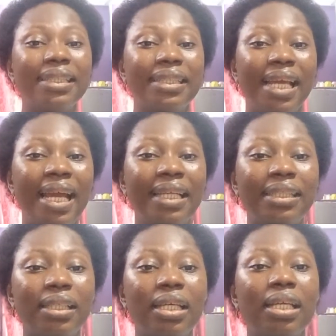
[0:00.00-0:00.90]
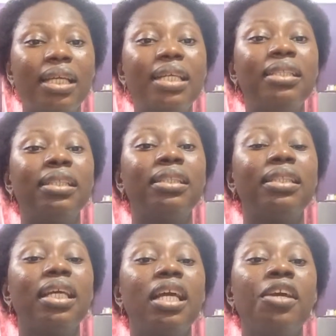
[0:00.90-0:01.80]
then it is
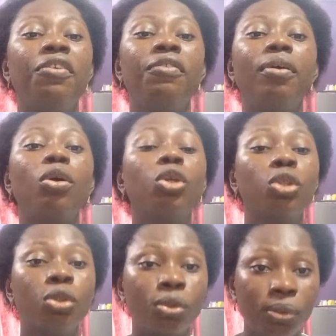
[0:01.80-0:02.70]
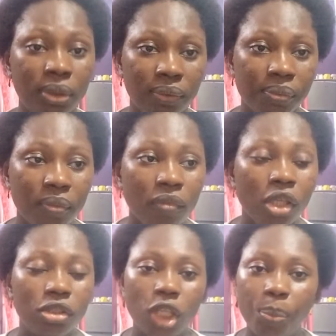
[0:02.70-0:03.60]
a good
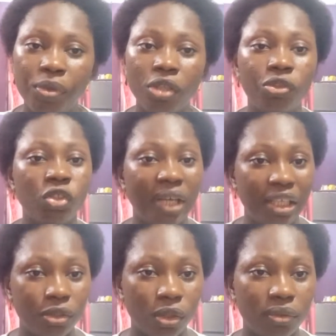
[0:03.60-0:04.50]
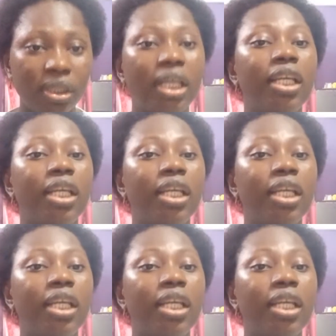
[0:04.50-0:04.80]
topic to write on.